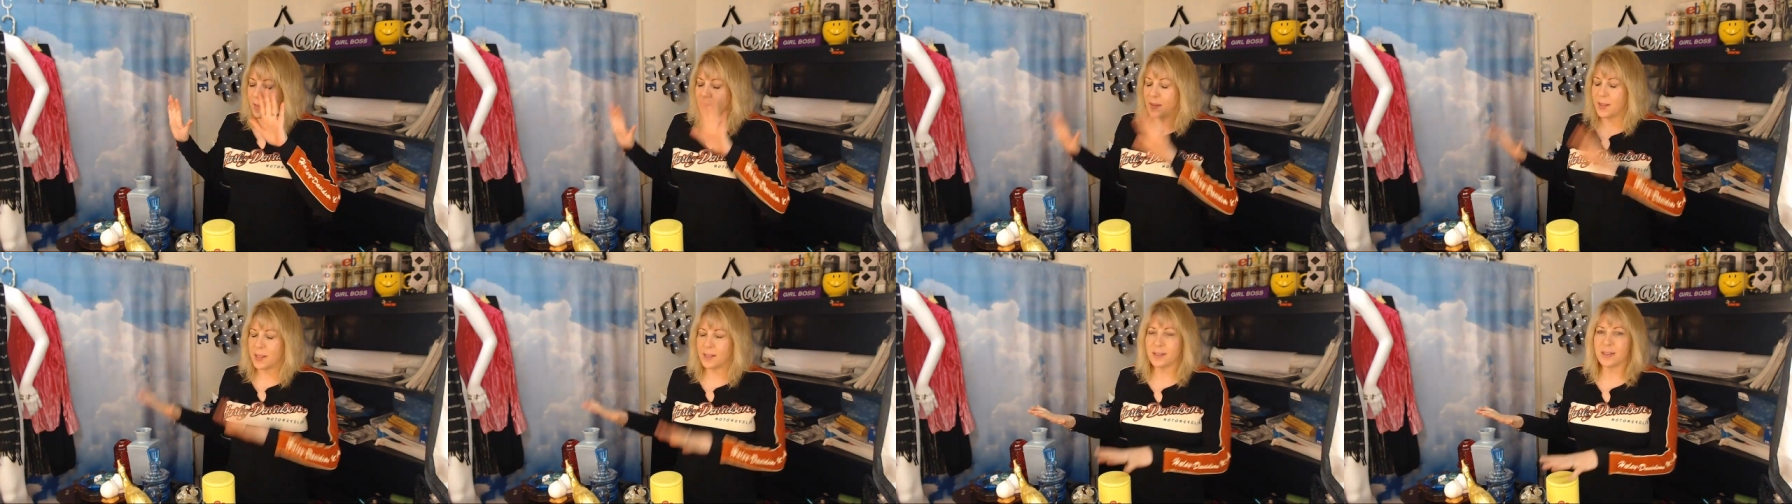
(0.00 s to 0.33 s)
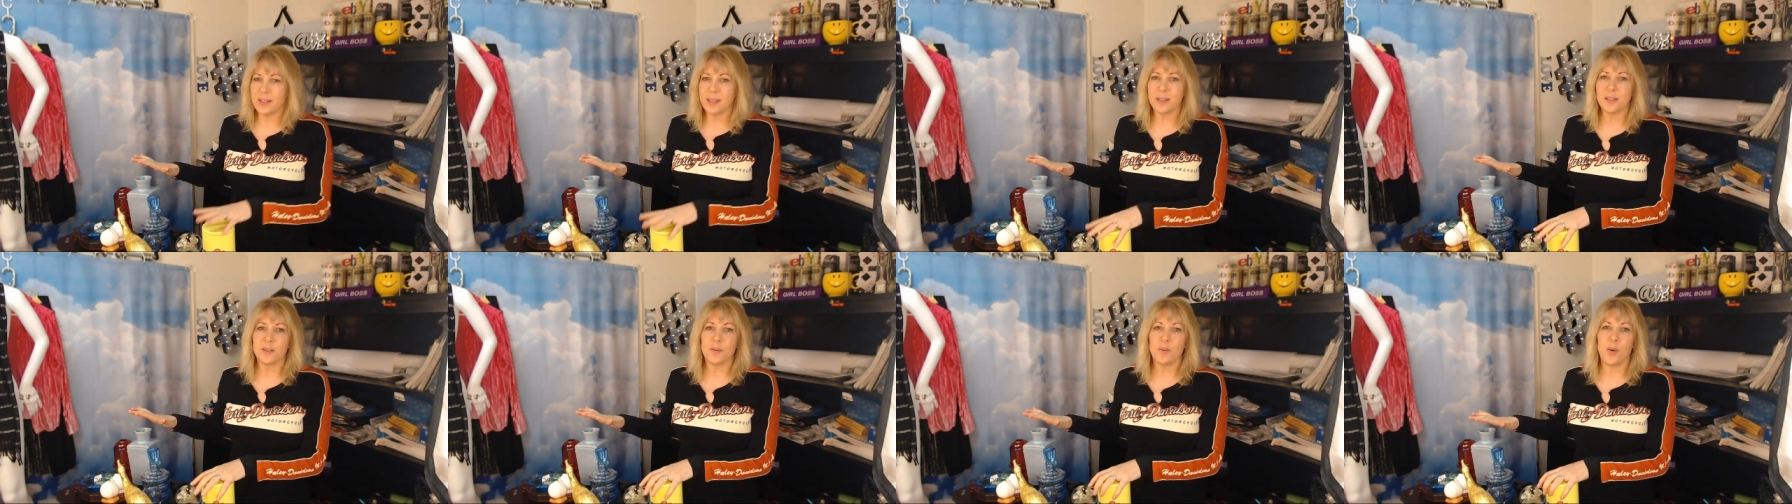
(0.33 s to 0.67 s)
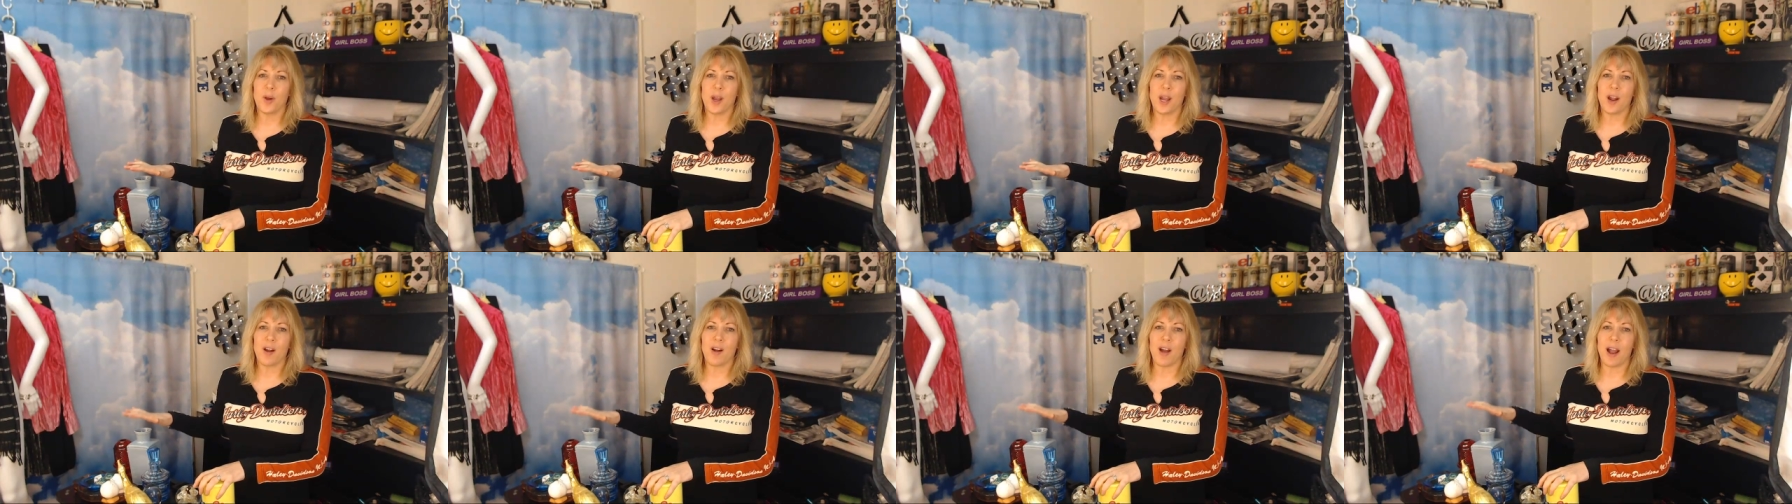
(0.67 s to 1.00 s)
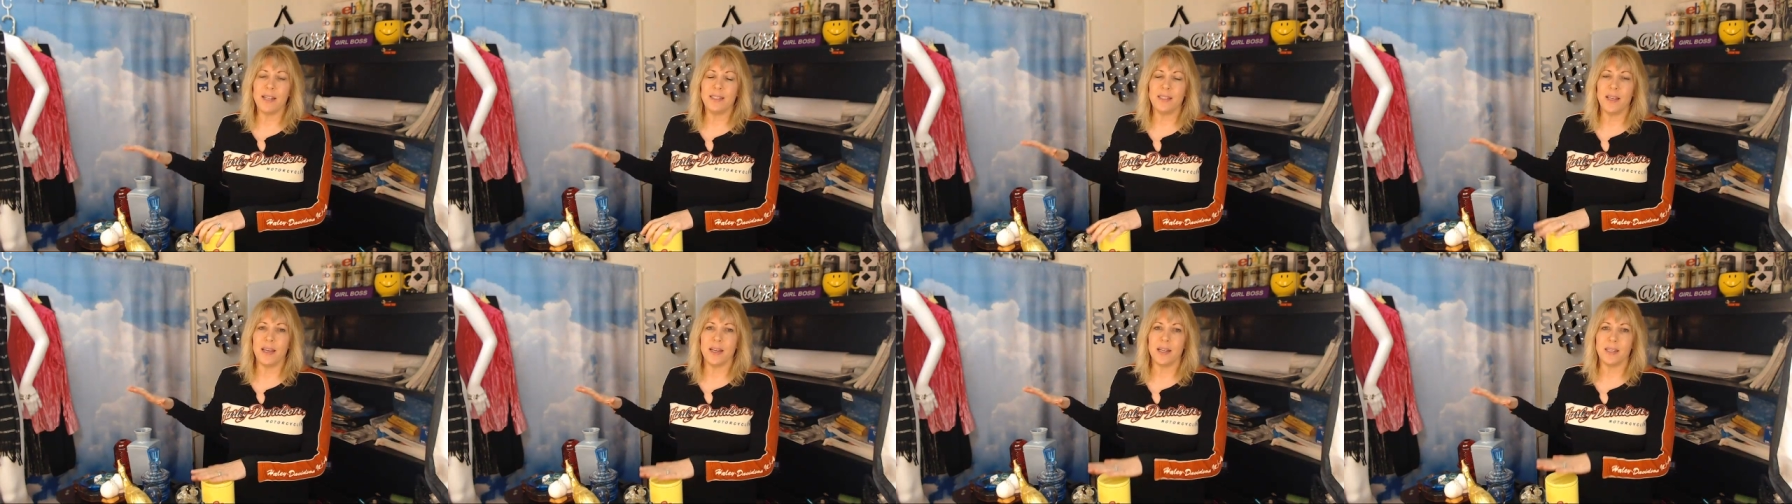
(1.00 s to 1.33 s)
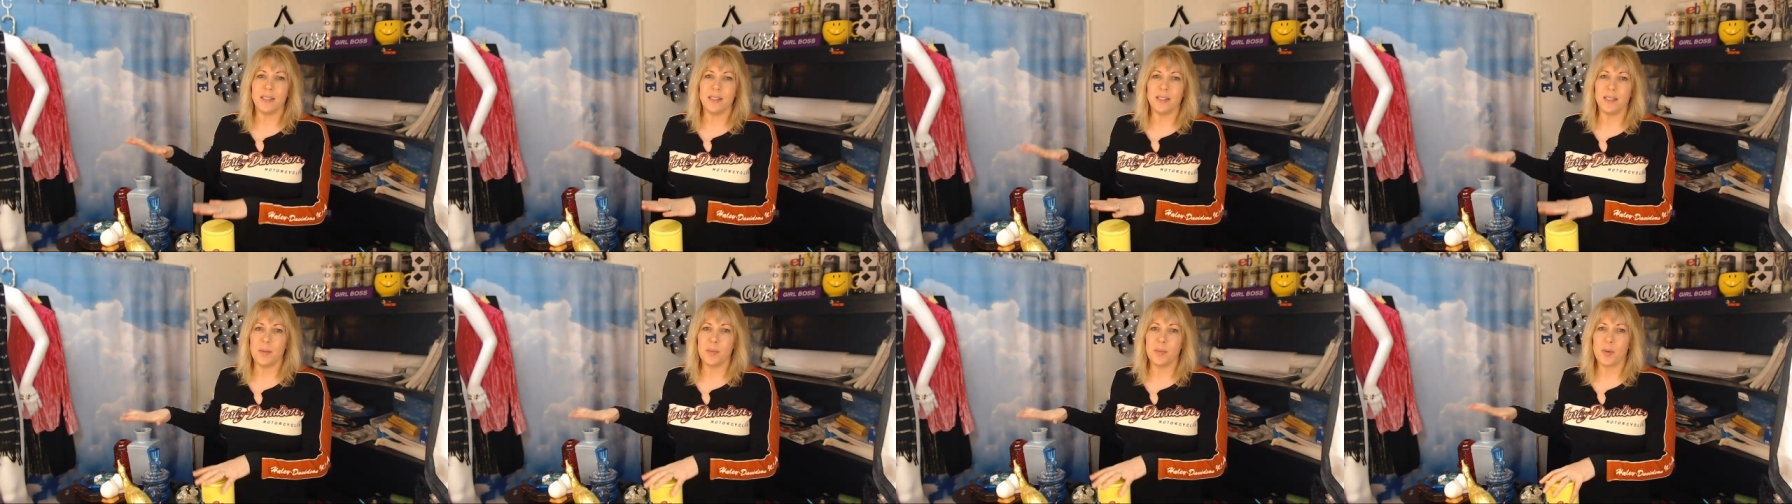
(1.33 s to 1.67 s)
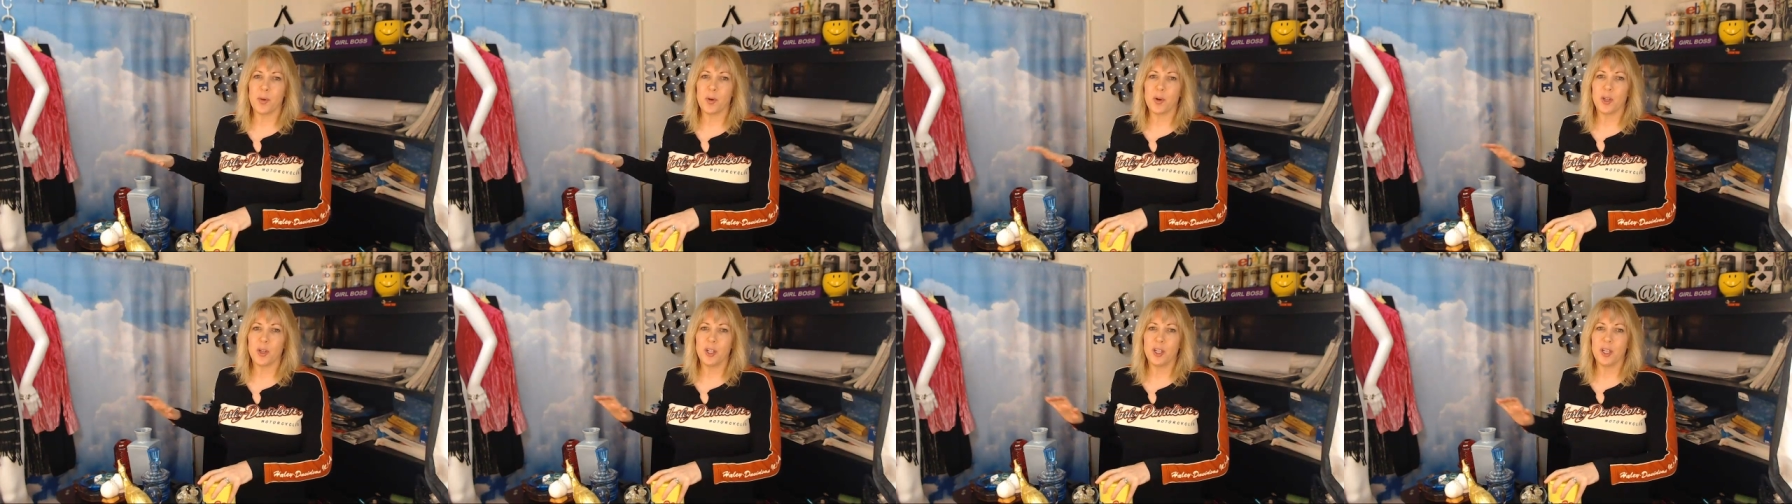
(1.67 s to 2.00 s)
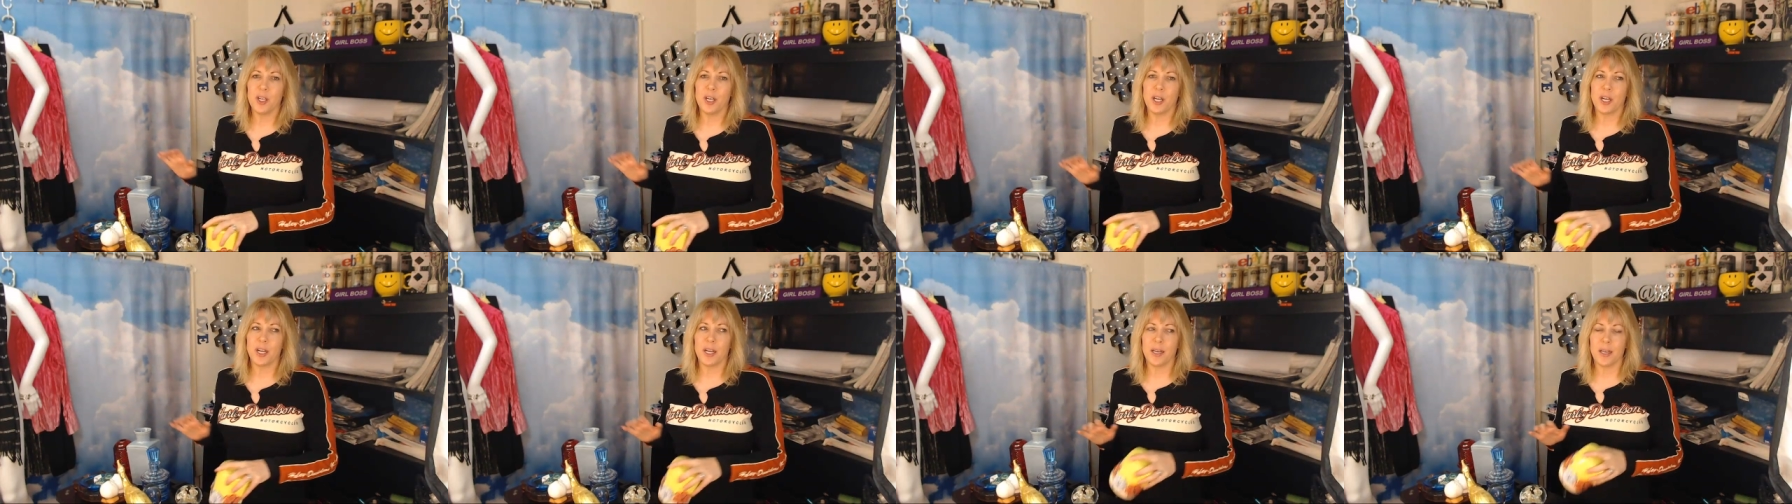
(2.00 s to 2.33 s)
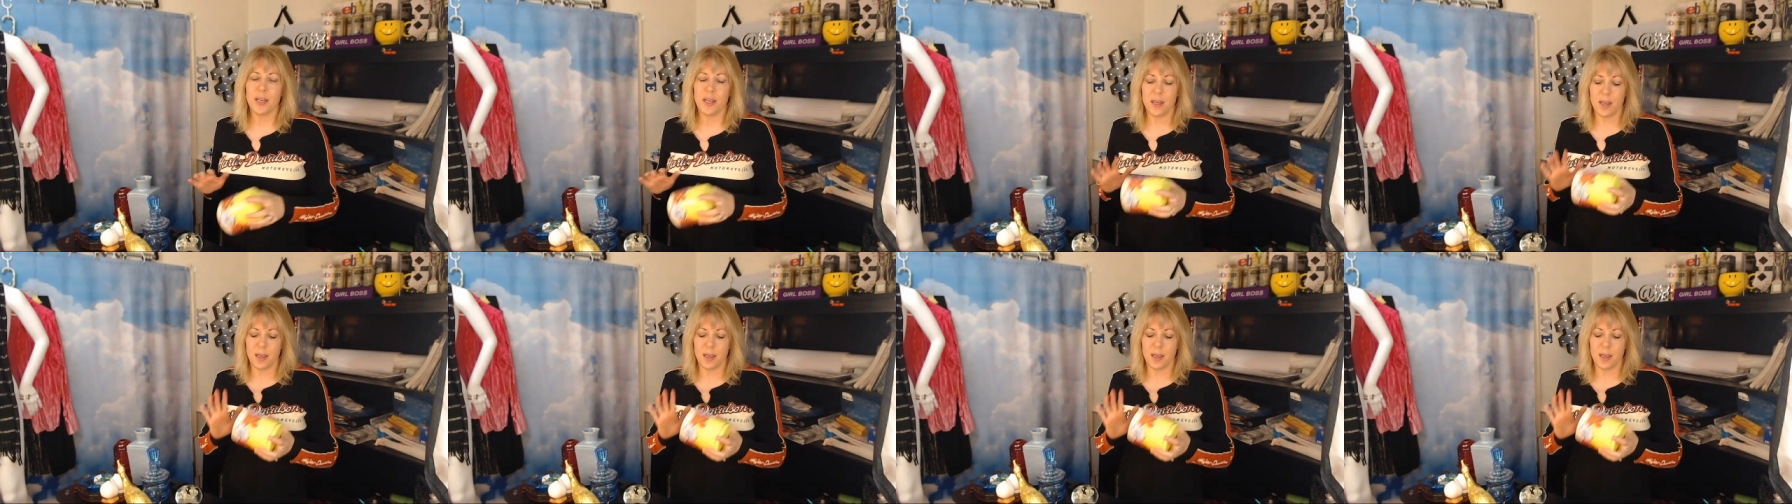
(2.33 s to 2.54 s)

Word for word: This is where I take a deeper look